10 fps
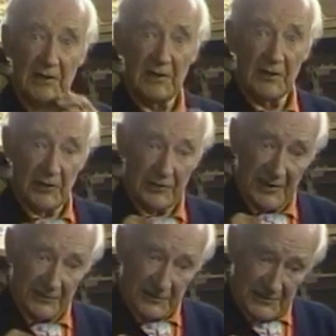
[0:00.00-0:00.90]
Yes.
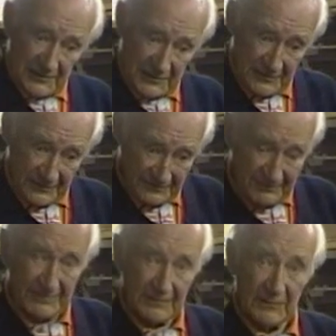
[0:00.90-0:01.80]
And you have to sort of
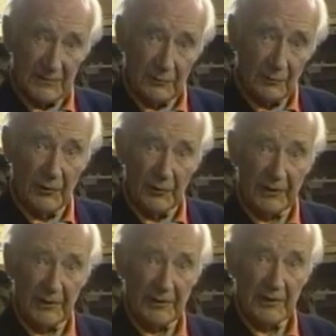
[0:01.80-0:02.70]

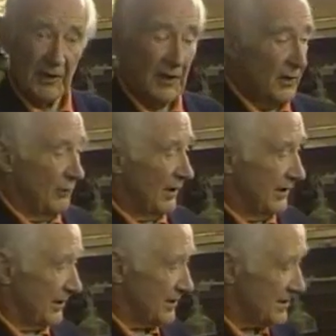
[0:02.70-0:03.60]
work it.
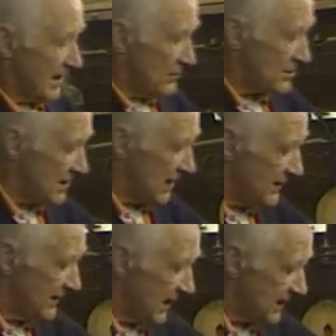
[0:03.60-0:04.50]
Well, you can see how
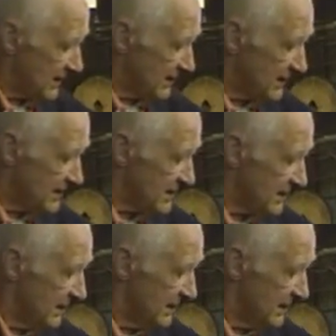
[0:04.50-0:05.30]
slender that is.